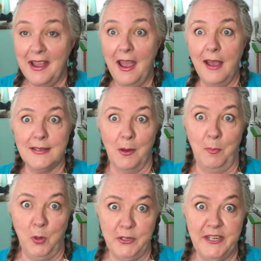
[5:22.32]
That's a
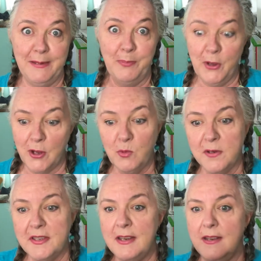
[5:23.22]
pushy bird,
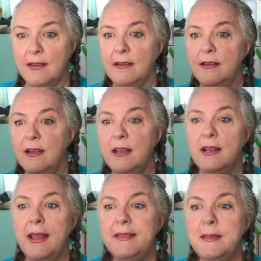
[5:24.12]
wasn't it?
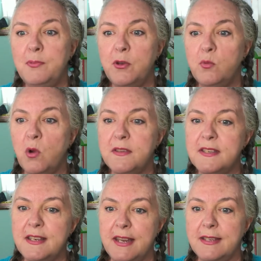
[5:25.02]
Lazy bird wants
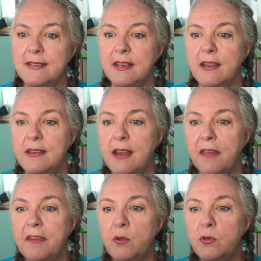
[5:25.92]
a nest.
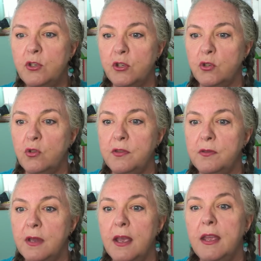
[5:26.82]
Nothing would do
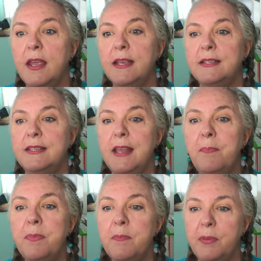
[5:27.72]

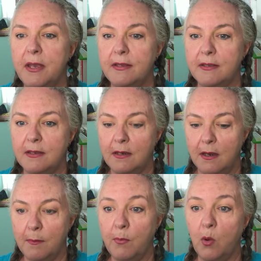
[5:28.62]
except the best.
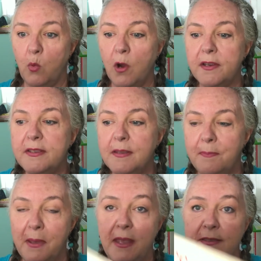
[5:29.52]
But what is the
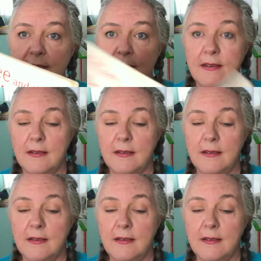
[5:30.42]
best?